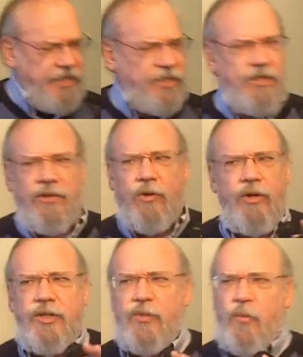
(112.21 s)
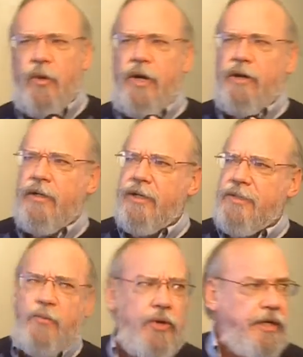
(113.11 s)
that this Lord's Prayer
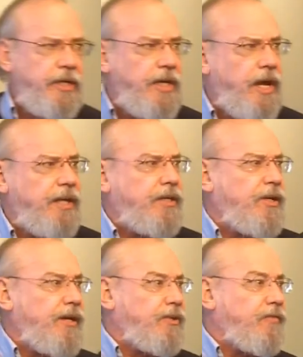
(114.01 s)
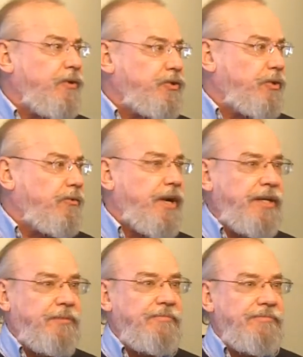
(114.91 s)
is pretty non-controversial,
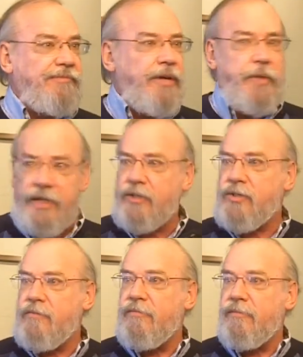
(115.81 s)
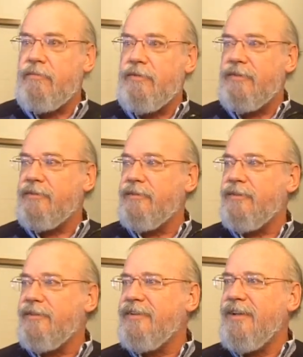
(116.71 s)
right? I mean, it's
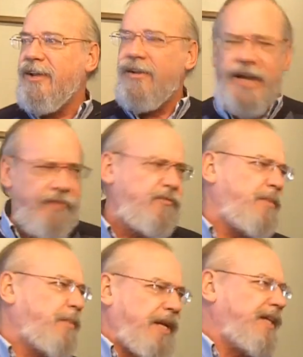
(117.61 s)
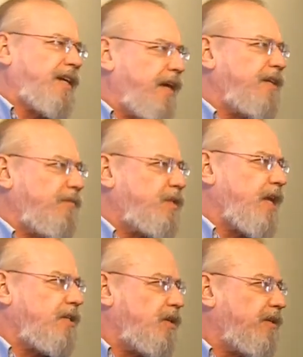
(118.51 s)
everybody kind of
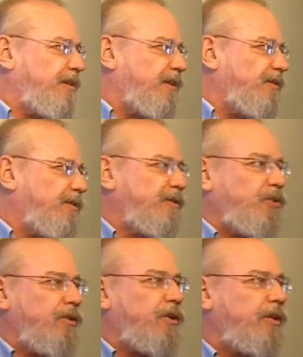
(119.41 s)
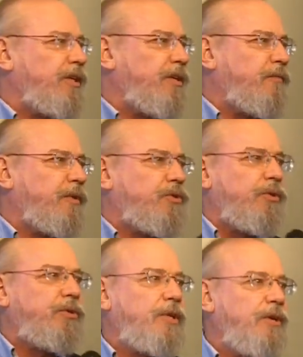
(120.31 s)
says it, you know, in church. Any different
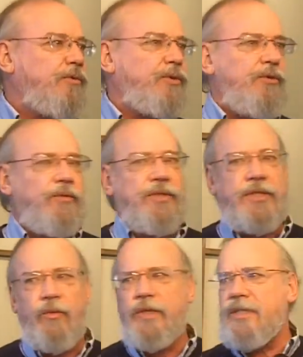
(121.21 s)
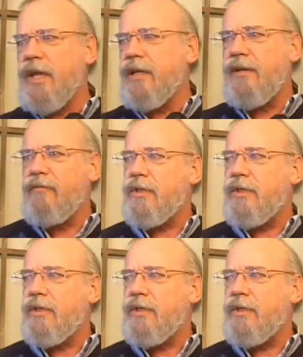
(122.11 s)
church you go to, it's, we say it